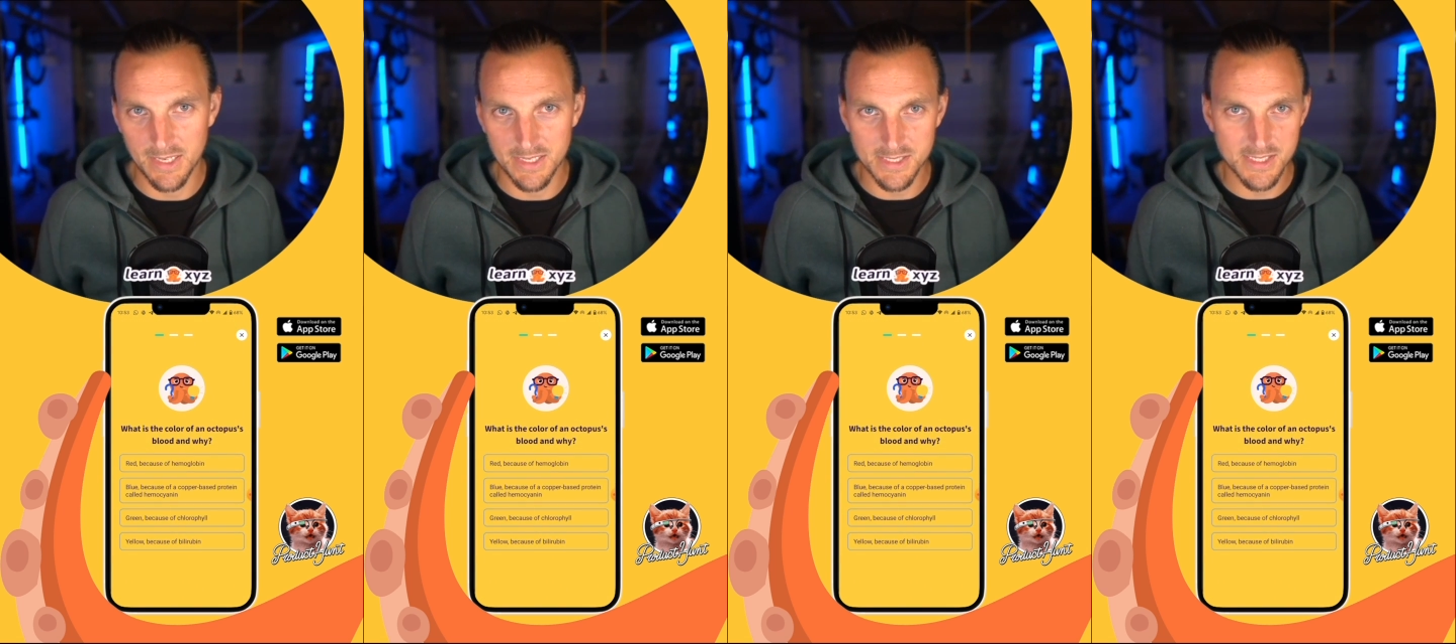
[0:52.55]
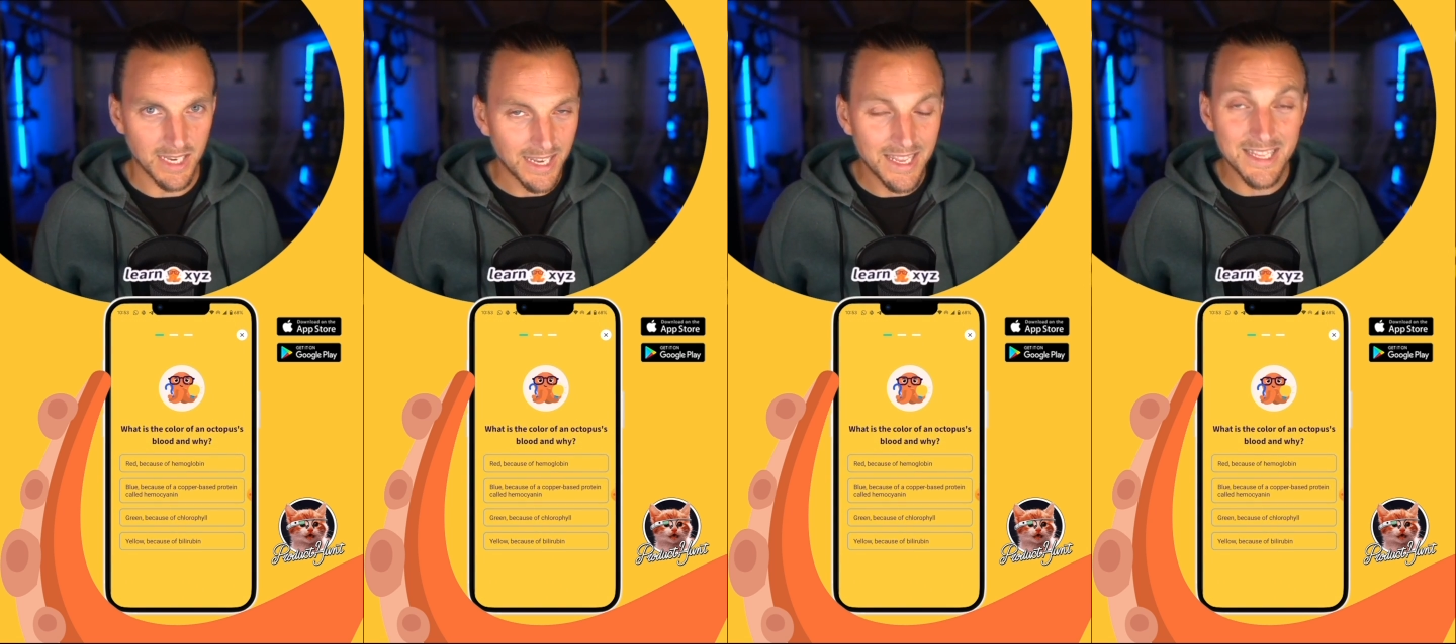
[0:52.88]
As
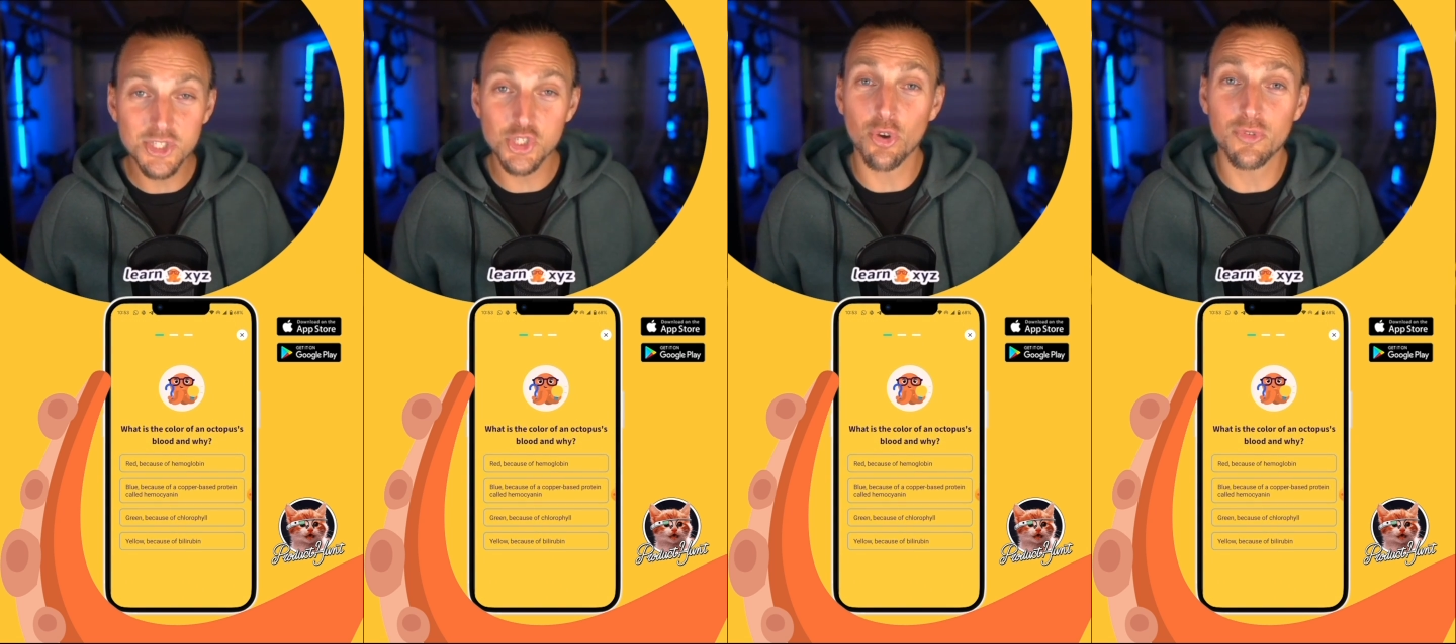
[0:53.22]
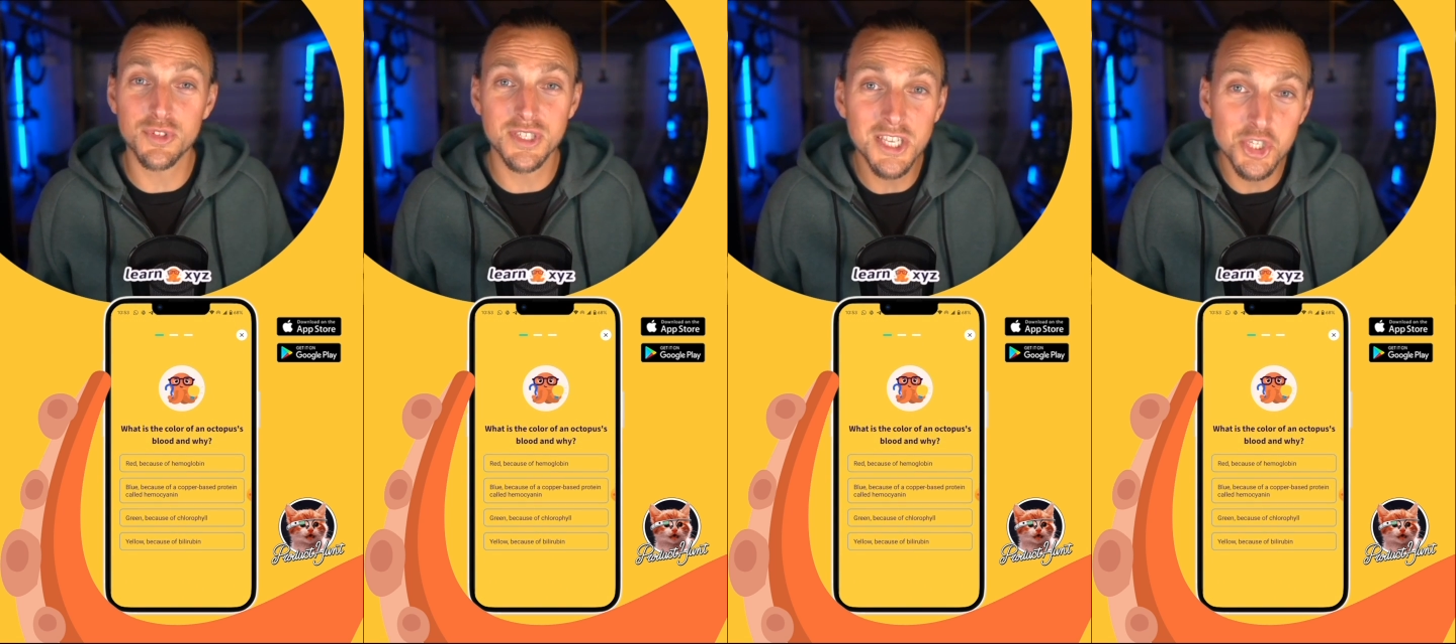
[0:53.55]
kids
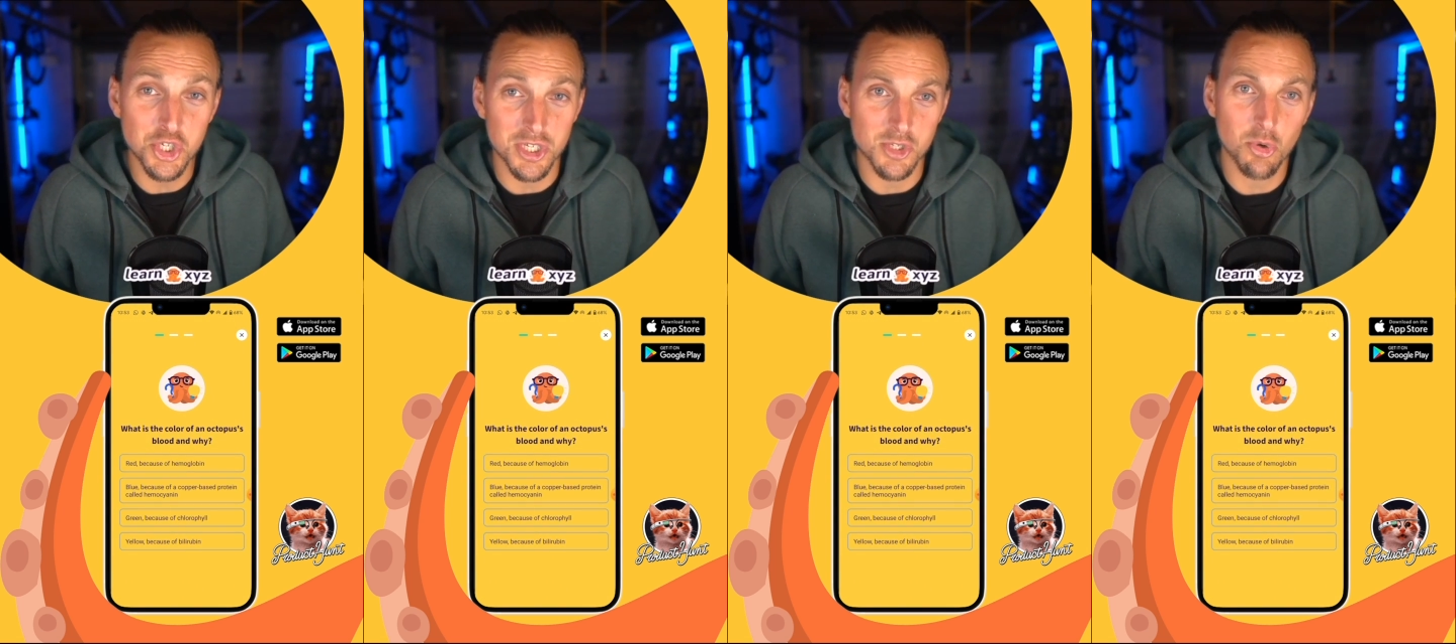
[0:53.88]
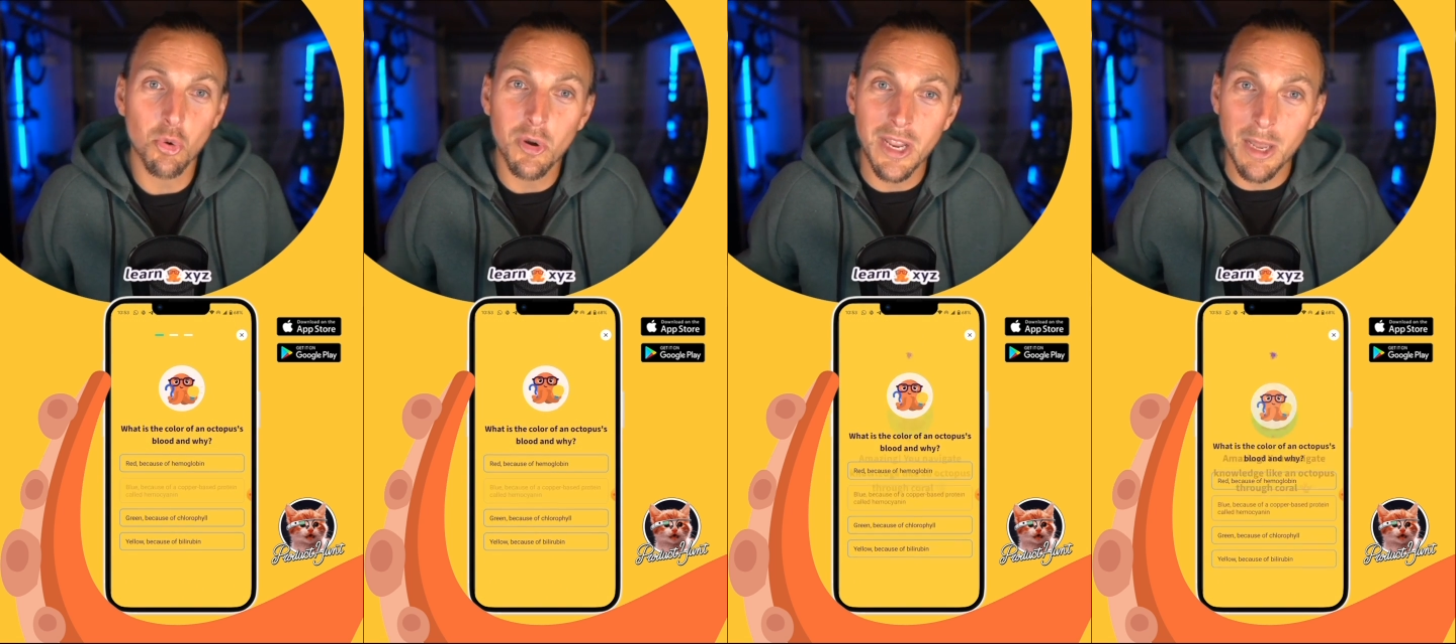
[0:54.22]
of teachers
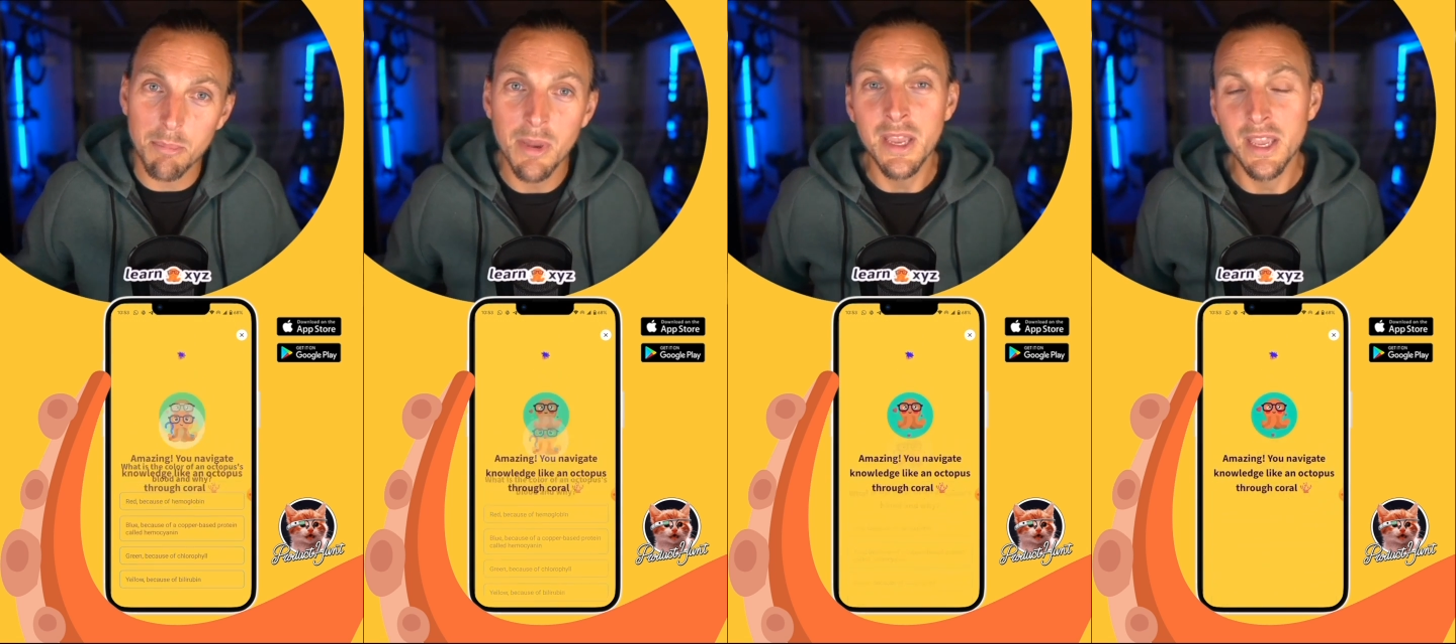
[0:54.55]
growing up